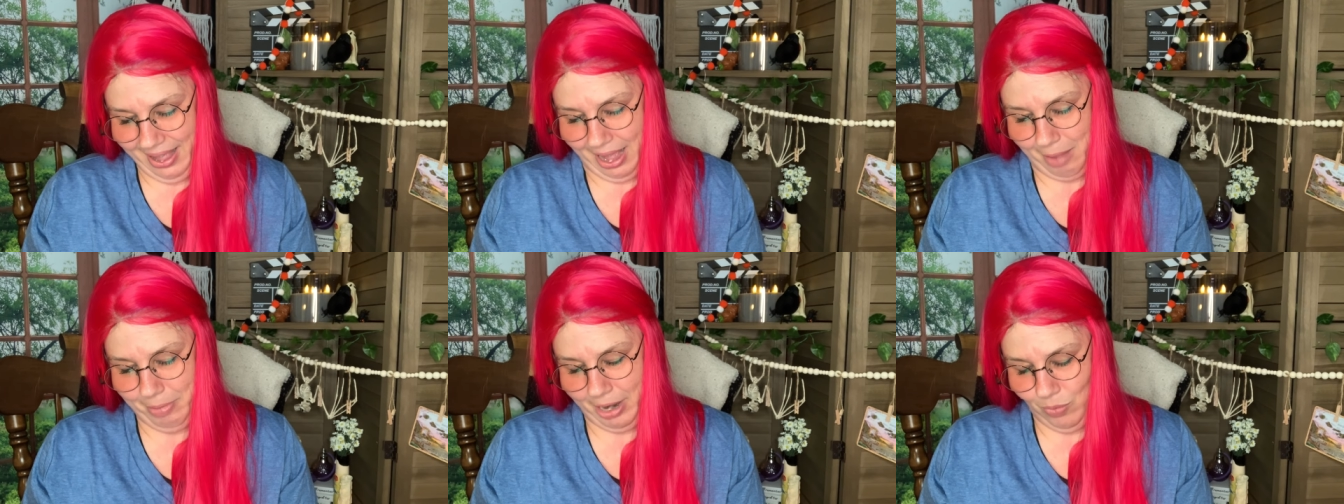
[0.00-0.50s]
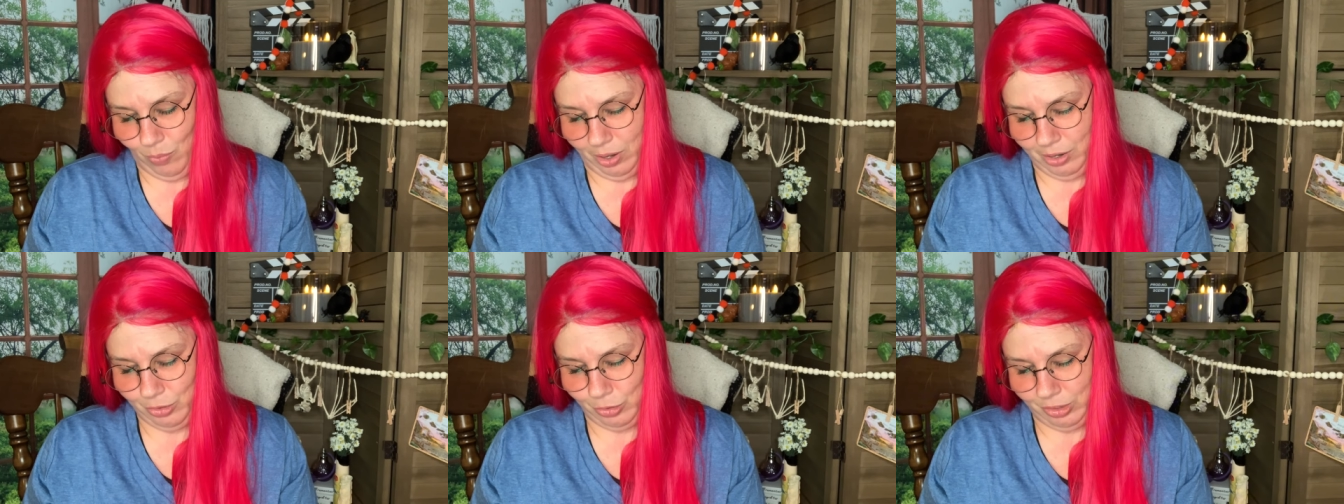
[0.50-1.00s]
I paid
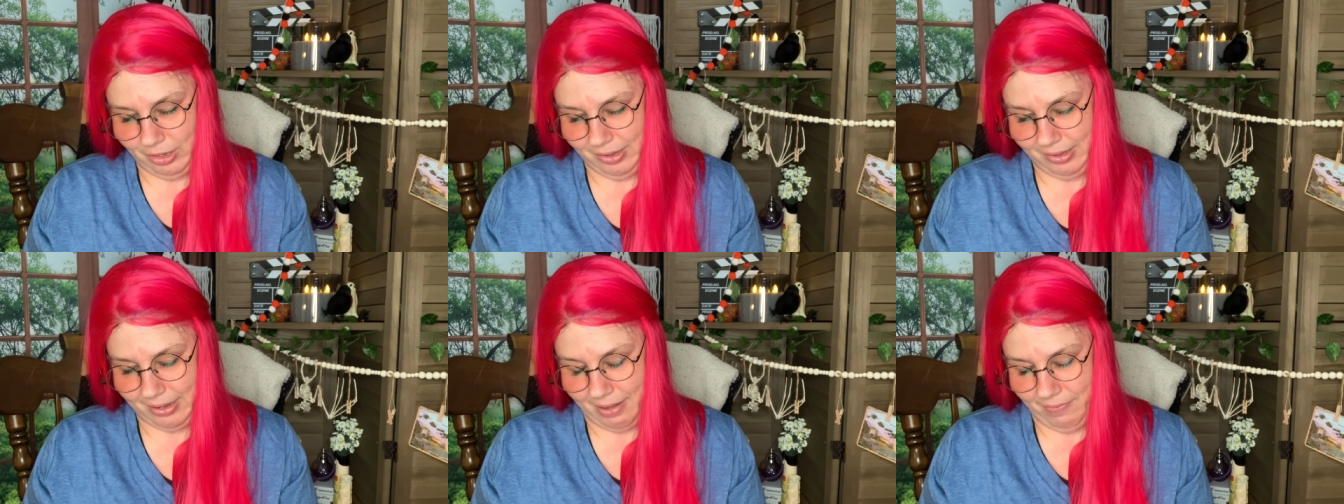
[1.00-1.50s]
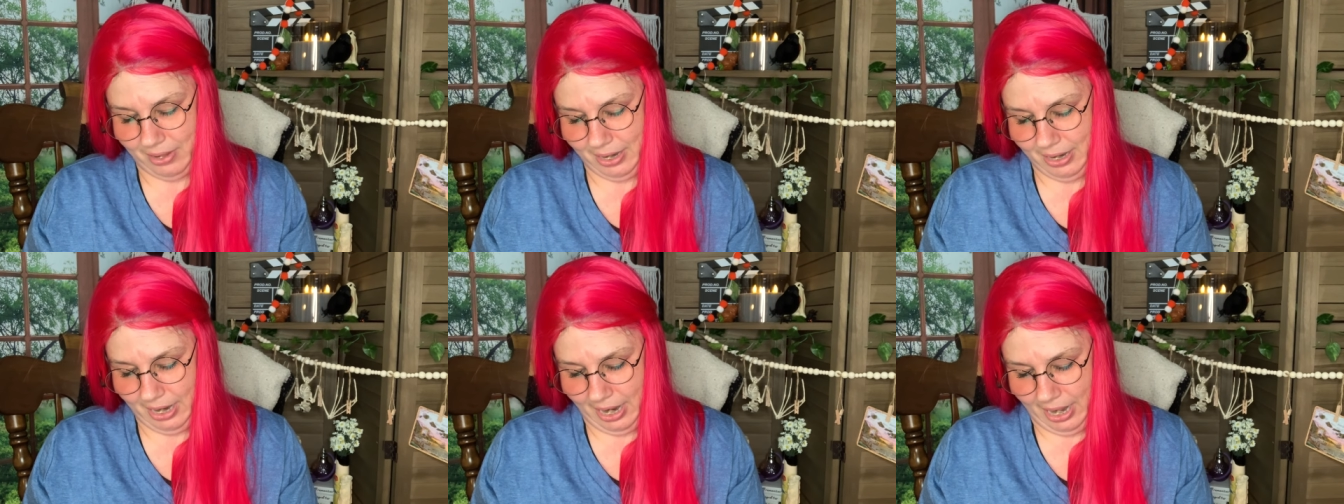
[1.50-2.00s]

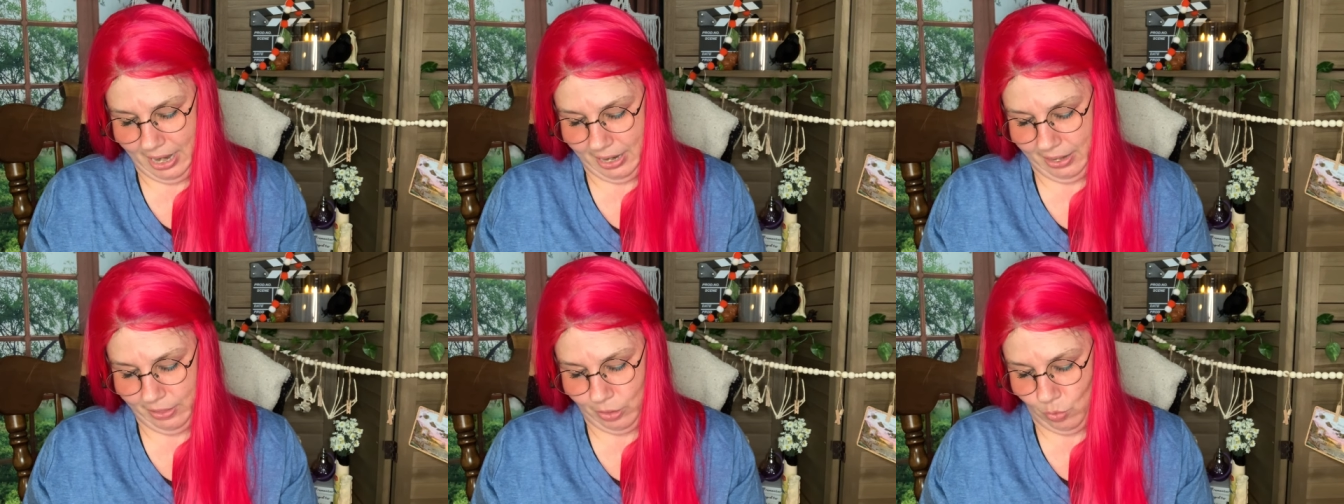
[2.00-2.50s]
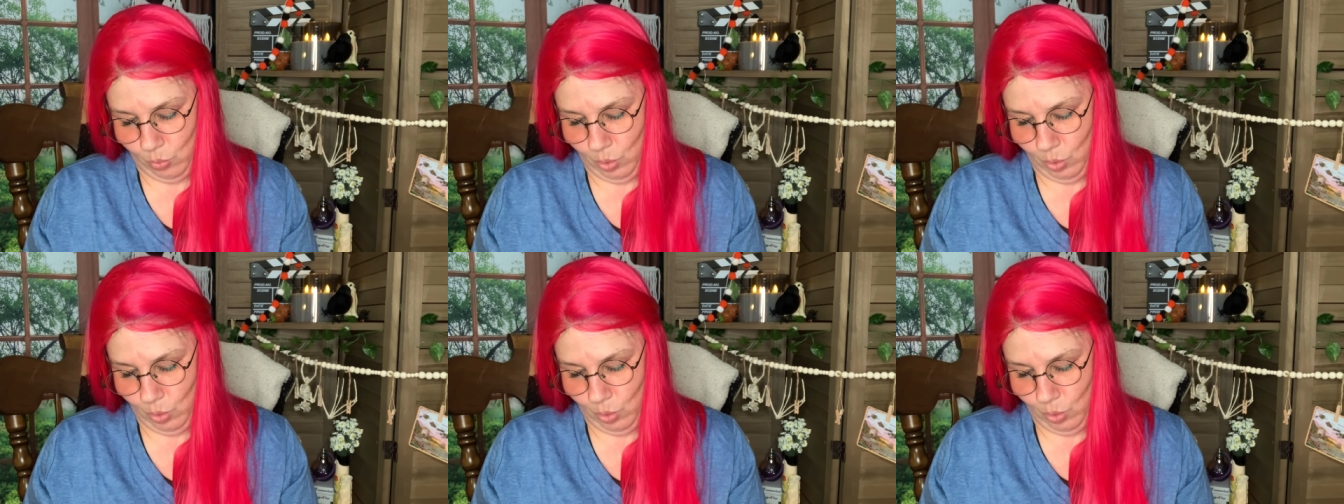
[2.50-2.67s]
$137 and they're